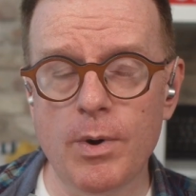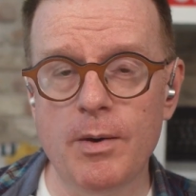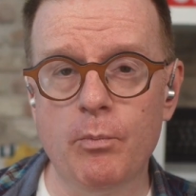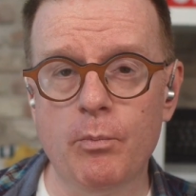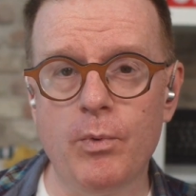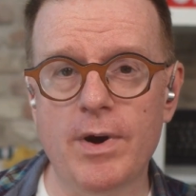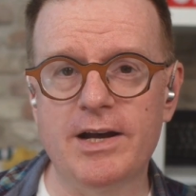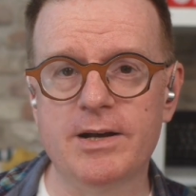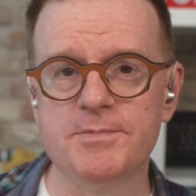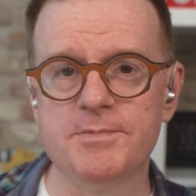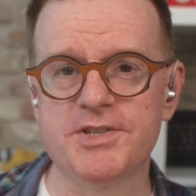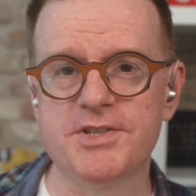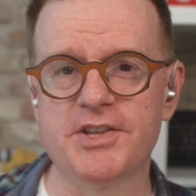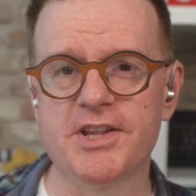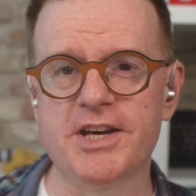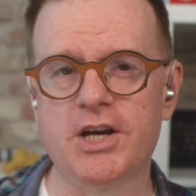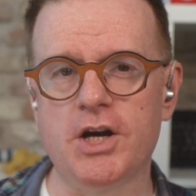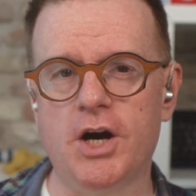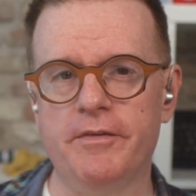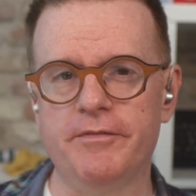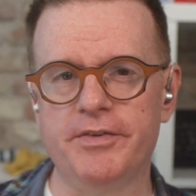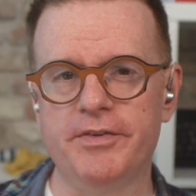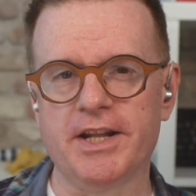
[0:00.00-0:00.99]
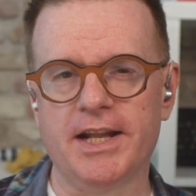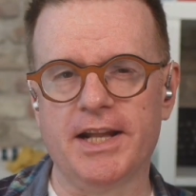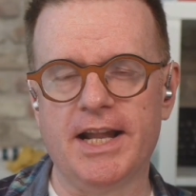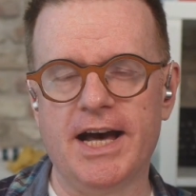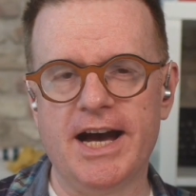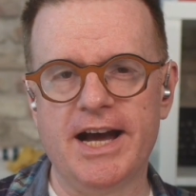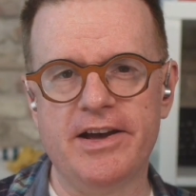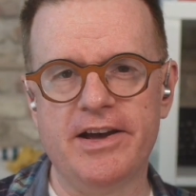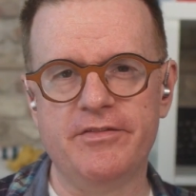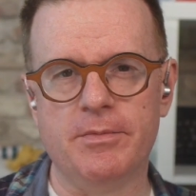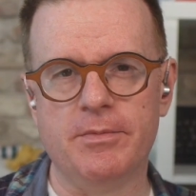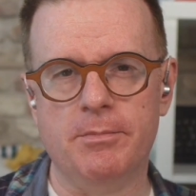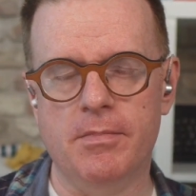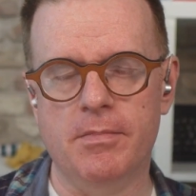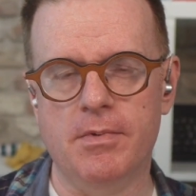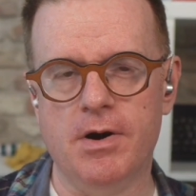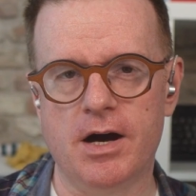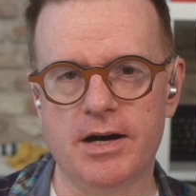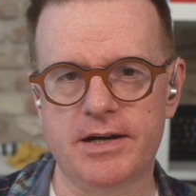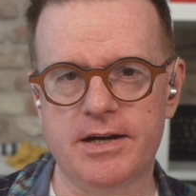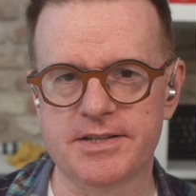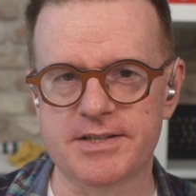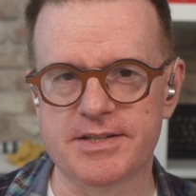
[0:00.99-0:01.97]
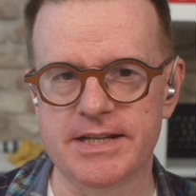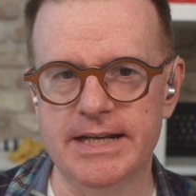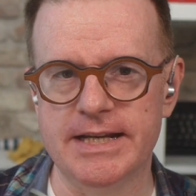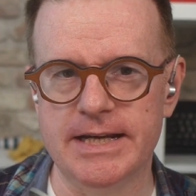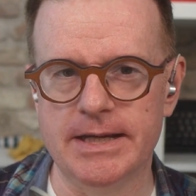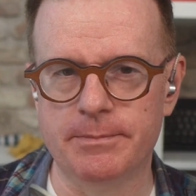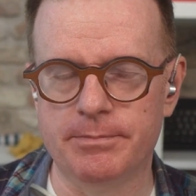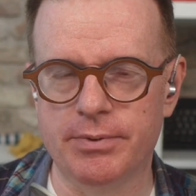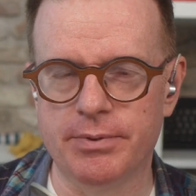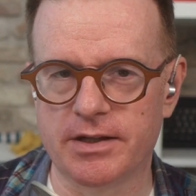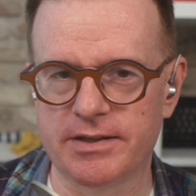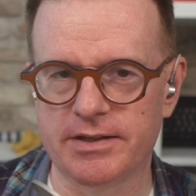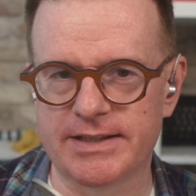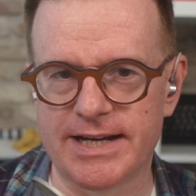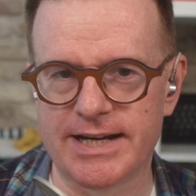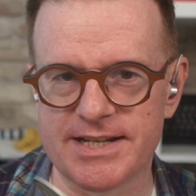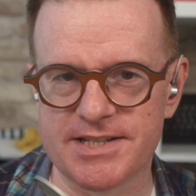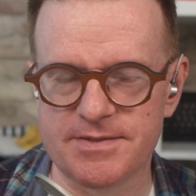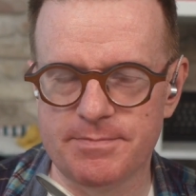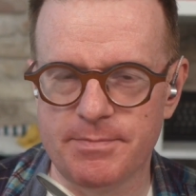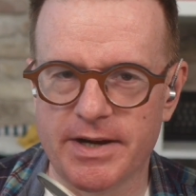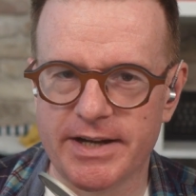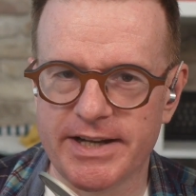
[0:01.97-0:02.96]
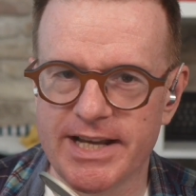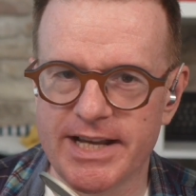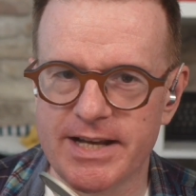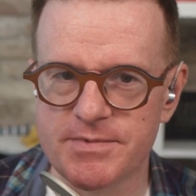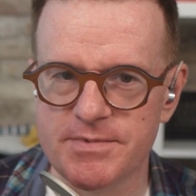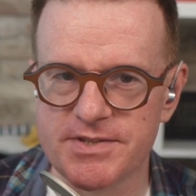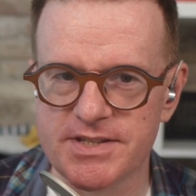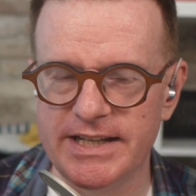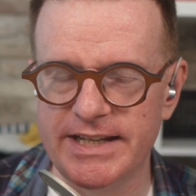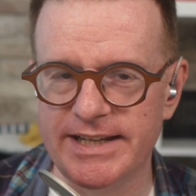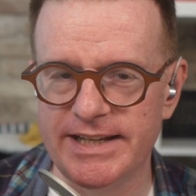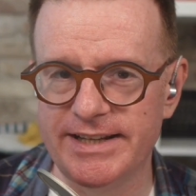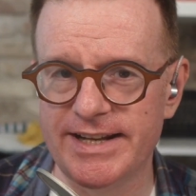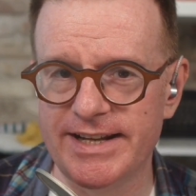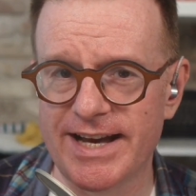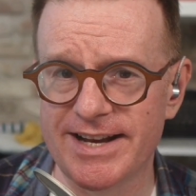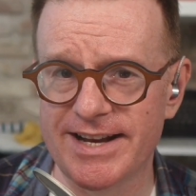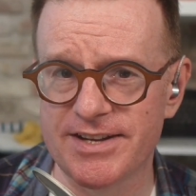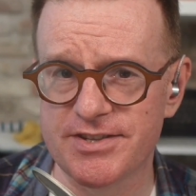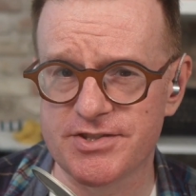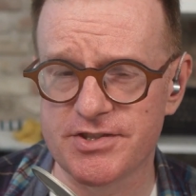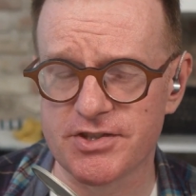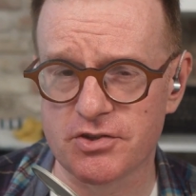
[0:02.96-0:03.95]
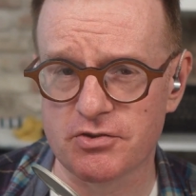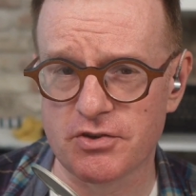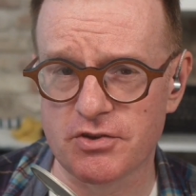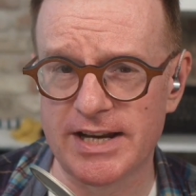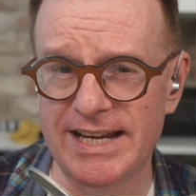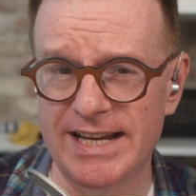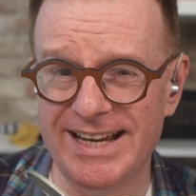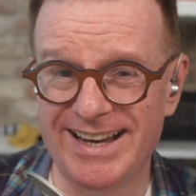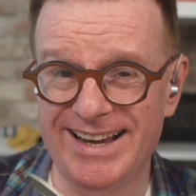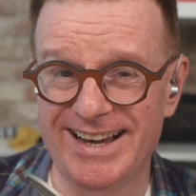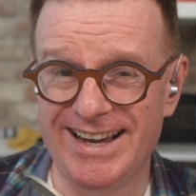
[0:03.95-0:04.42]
and welcome to the Confident Live Marketing Podcast. My name's Ian Anderson-Gray.